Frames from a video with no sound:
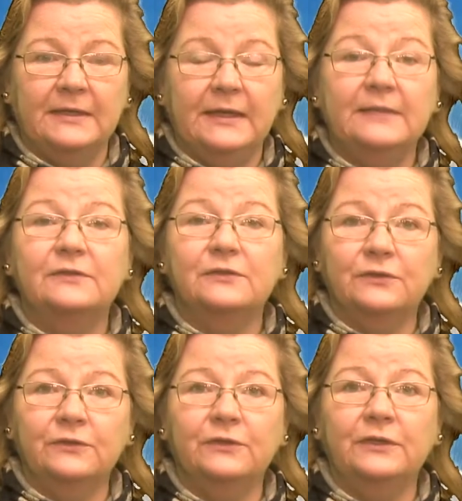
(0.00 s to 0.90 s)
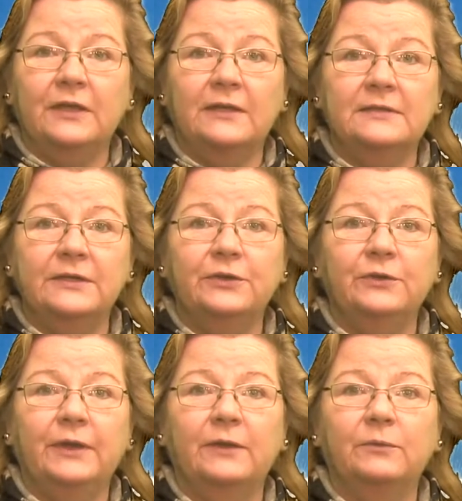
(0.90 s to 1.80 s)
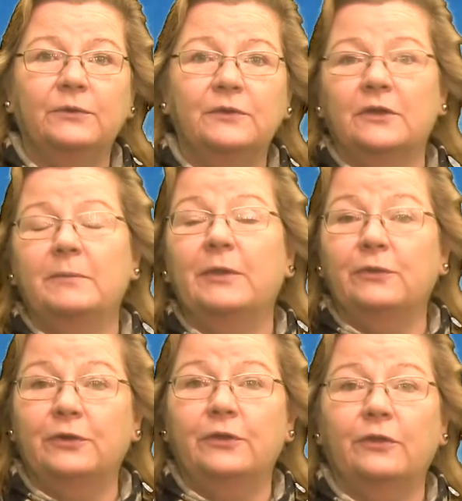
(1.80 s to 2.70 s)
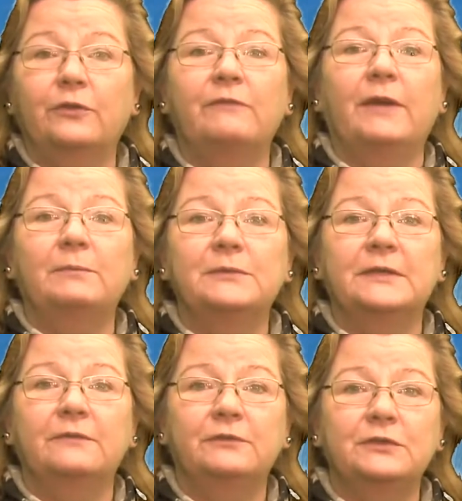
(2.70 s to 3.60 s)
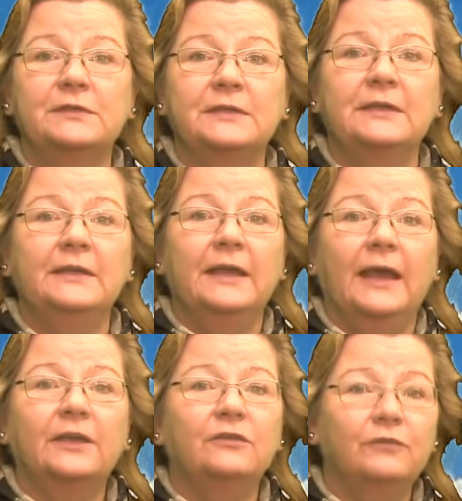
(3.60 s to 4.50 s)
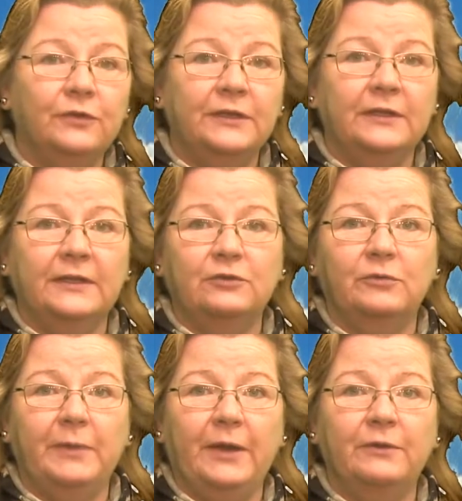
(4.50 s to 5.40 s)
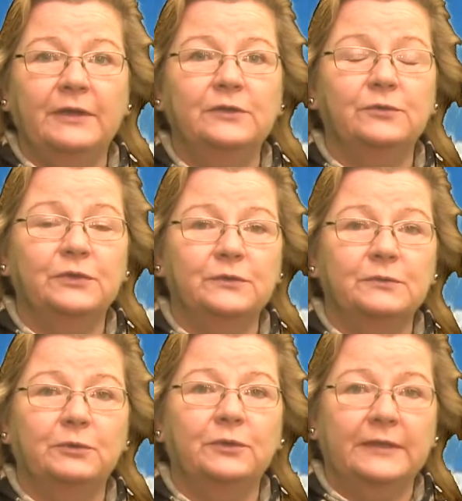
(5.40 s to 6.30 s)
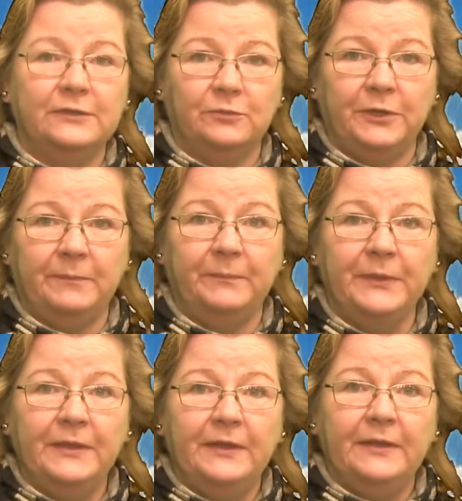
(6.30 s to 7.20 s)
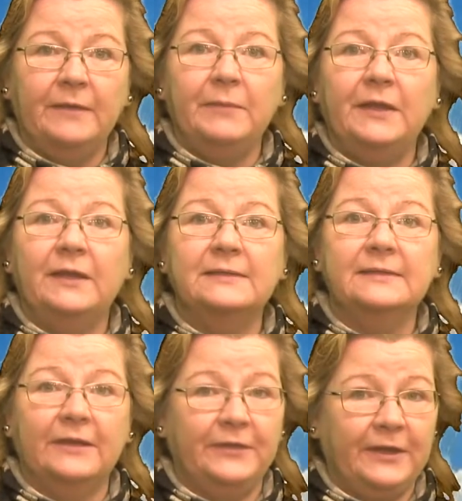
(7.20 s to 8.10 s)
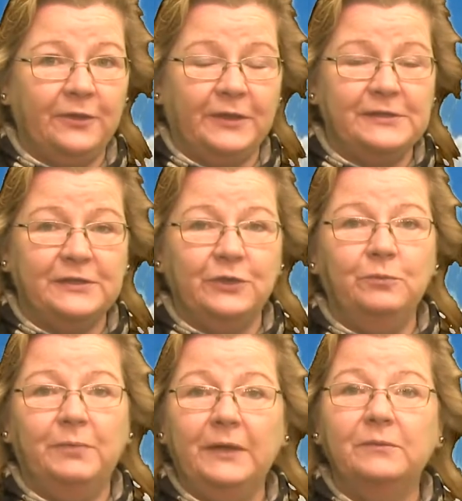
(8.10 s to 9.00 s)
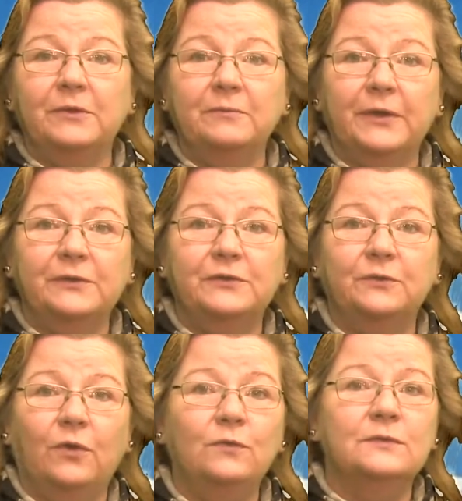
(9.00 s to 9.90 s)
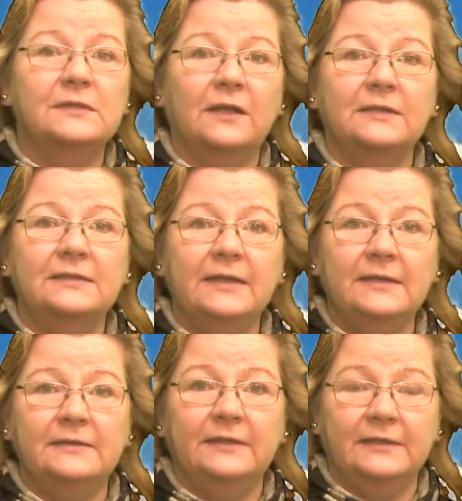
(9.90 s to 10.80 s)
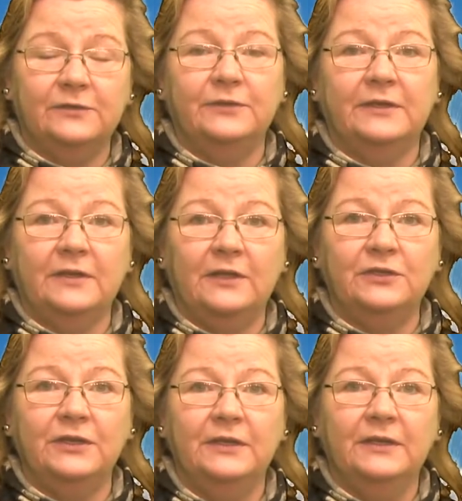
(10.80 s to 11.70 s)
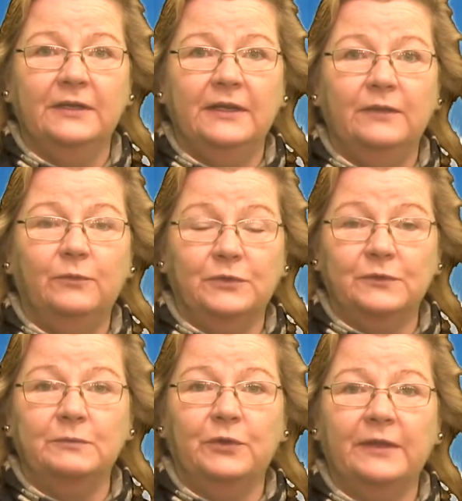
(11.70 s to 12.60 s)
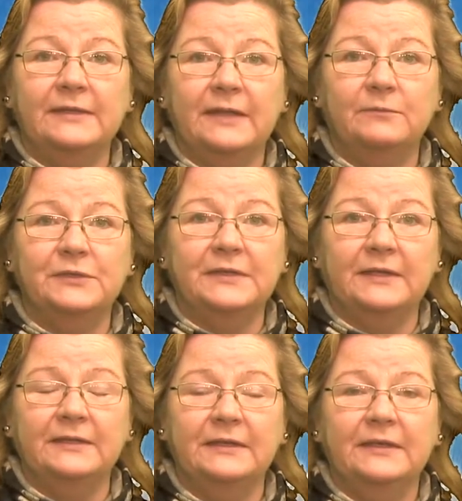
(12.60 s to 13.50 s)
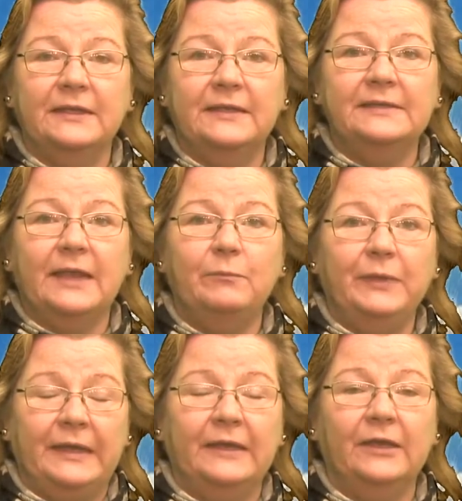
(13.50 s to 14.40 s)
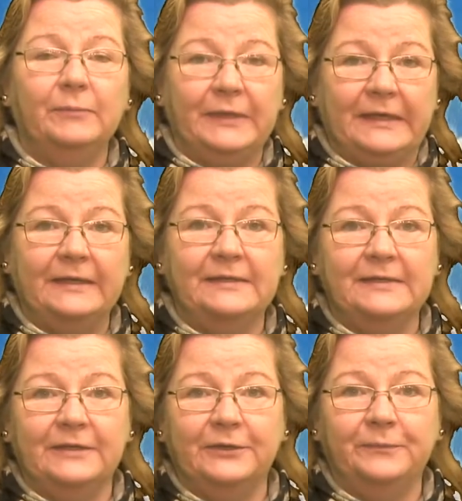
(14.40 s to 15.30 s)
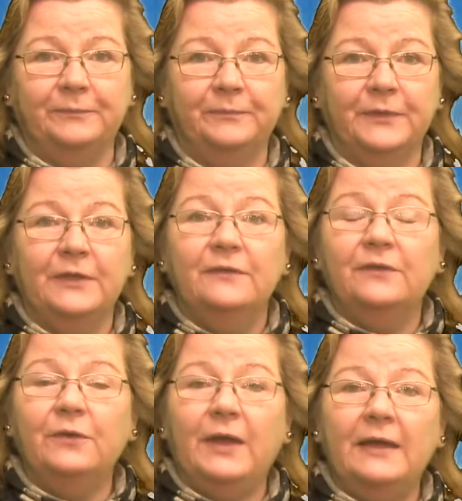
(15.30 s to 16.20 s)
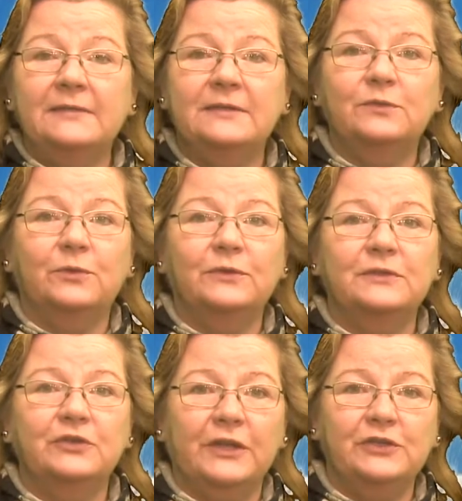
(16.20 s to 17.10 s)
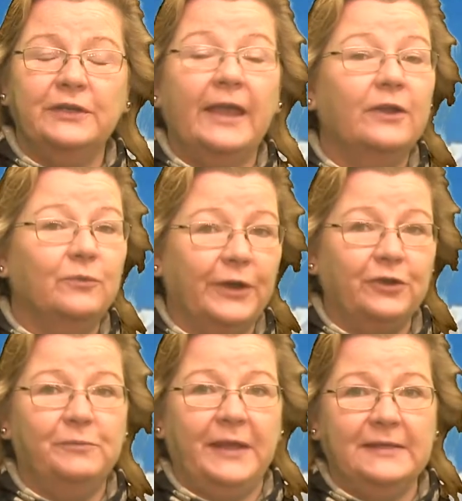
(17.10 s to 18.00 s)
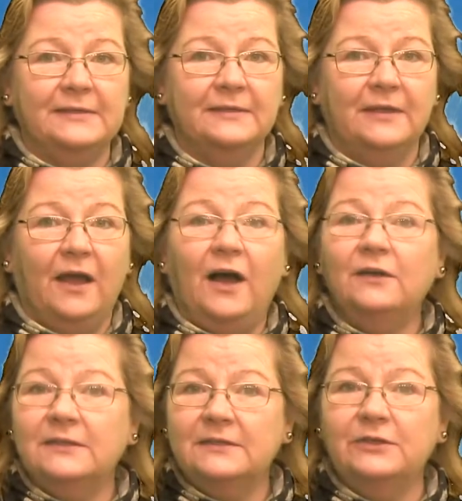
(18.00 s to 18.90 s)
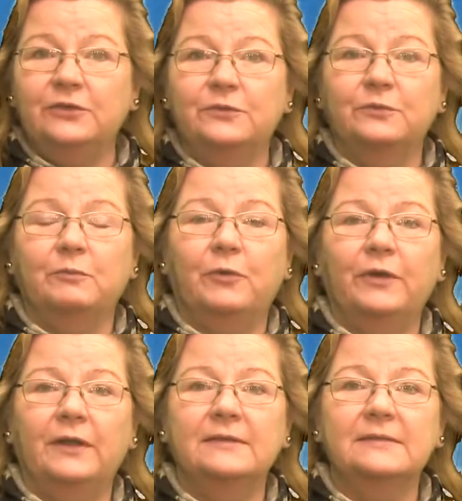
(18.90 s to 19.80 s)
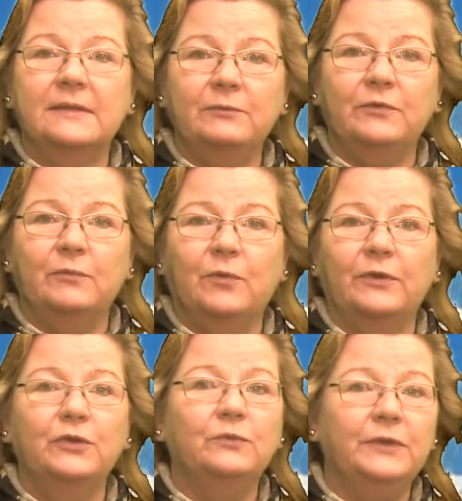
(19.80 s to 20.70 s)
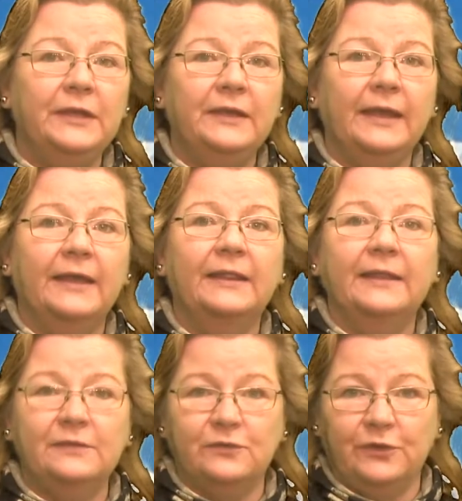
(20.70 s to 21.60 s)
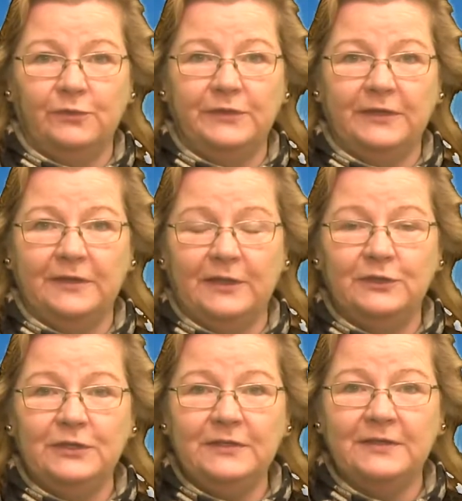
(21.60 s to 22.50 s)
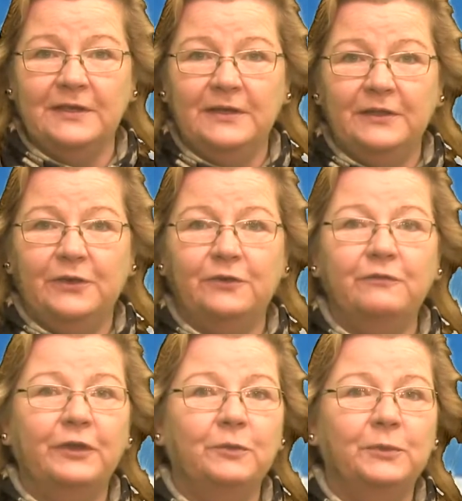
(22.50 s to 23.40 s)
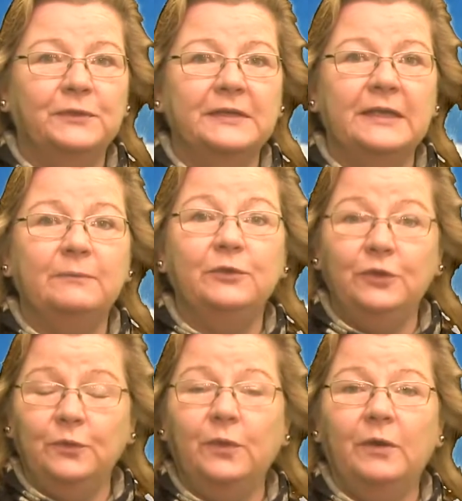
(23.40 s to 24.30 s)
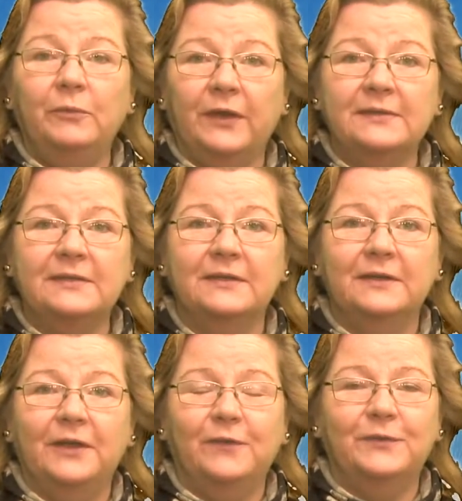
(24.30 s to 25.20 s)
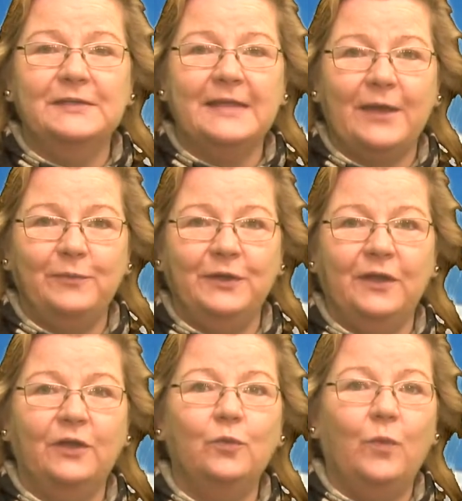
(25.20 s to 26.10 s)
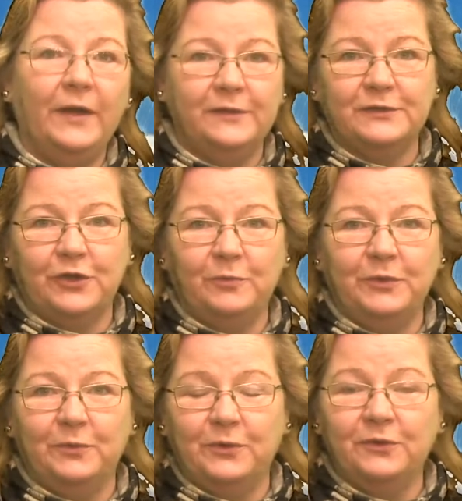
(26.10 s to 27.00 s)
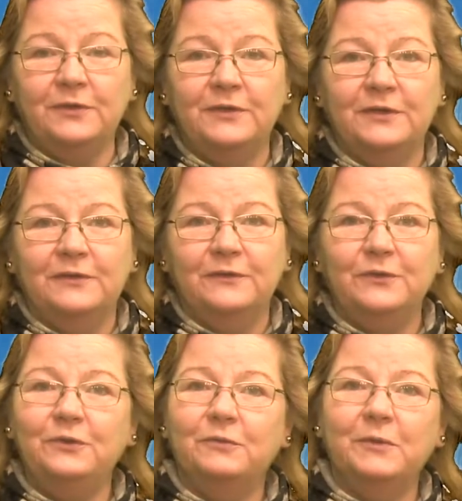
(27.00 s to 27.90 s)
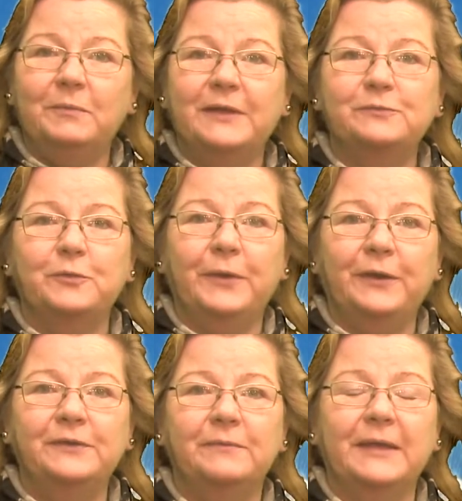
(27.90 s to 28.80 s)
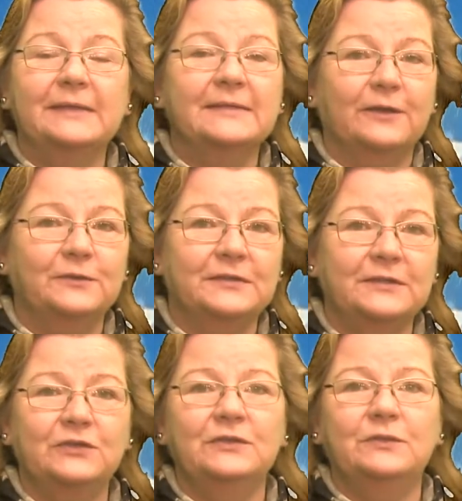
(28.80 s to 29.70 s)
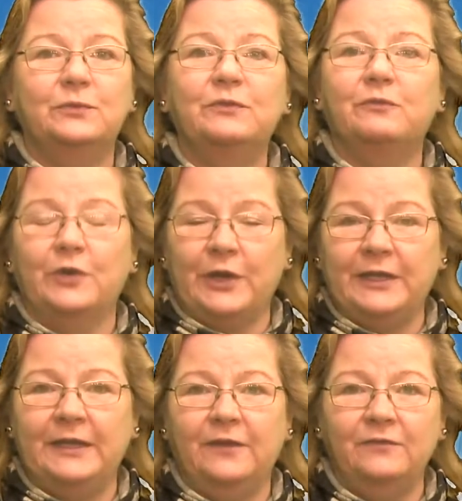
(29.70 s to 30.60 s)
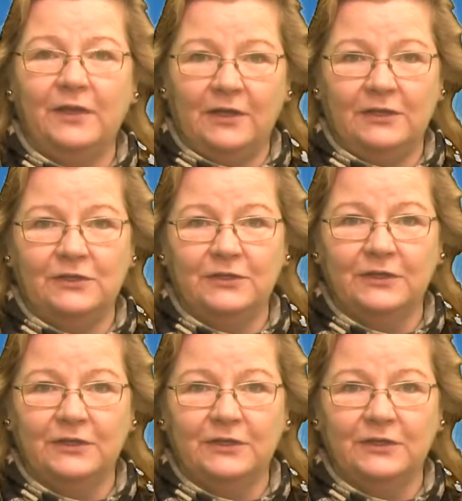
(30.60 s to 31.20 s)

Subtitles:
It's certainly not zero, and we're talking about 30 to 35% efficiency at converting electric power into a usable laser beam. That may not sound that great to you, but compared to old solid-state laser technology, which was more like 10%, it's a big, big deal. So as this world is changing at record pace, I'll continue to report on some of the more unique and lesser-known technologies that are available to keep you abreast of what is happening on a wider scope in the world, so you can be best prepared to make sound decisions with a variety of knowledge.